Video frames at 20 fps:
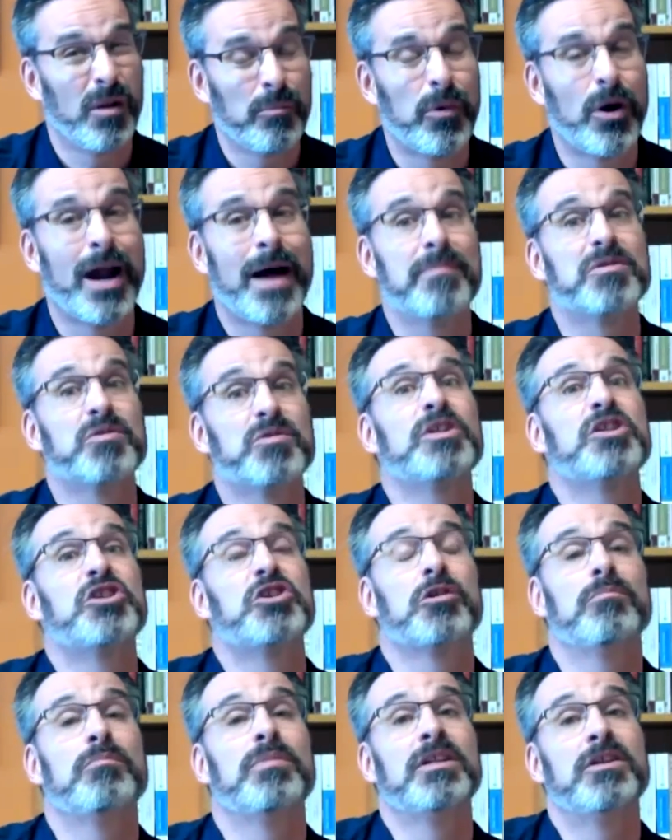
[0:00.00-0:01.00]
perhaps we
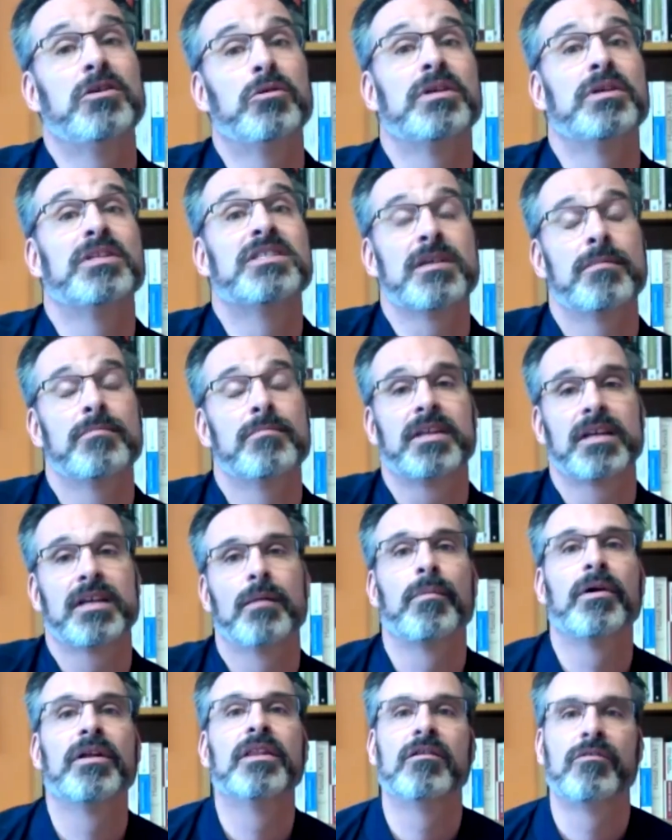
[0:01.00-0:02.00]
should be doing something
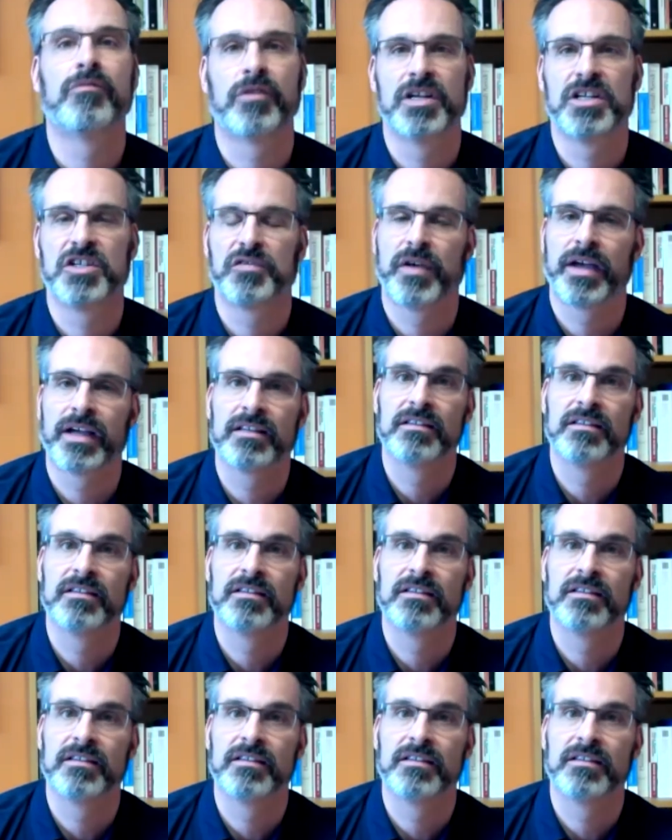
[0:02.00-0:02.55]
about the French fact,